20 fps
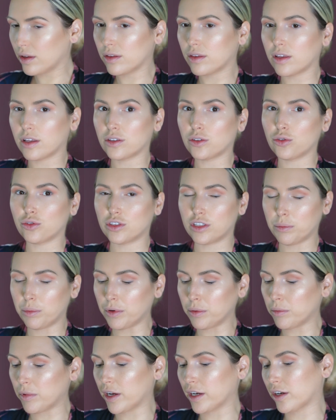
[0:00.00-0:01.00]
Then to
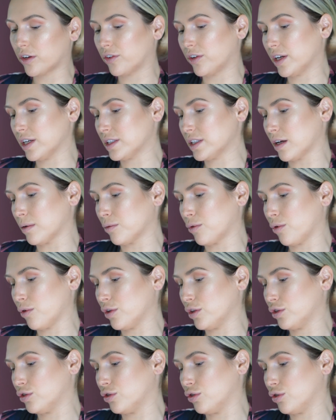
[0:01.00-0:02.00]
deepen my crease, I'm
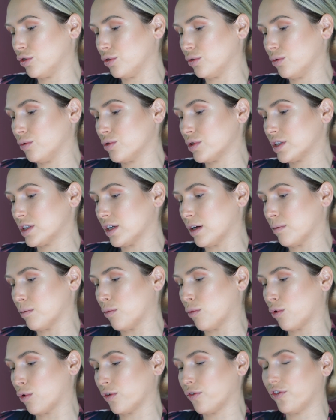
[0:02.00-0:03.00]
going to use the
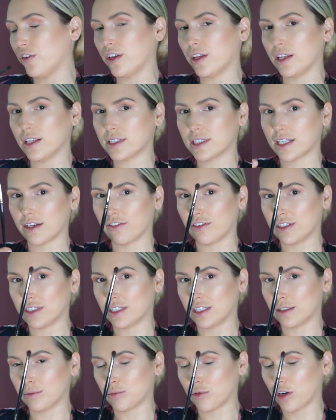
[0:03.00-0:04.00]
Morphe
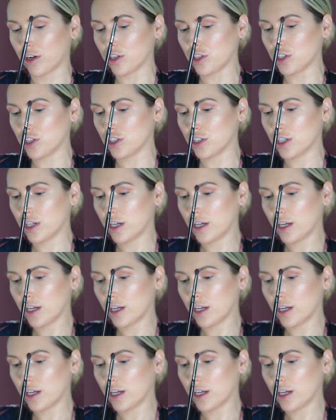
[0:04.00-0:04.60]
E17 brush.